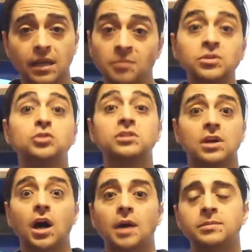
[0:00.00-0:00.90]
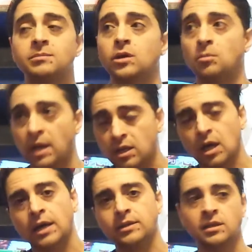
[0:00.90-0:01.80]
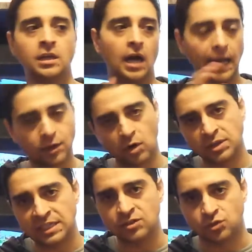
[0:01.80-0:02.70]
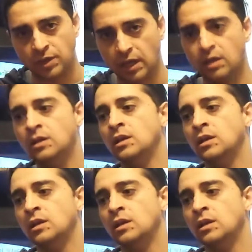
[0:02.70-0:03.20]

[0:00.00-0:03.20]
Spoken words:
I'm new to the hobby. I'm like, oh my God, I go on the internet.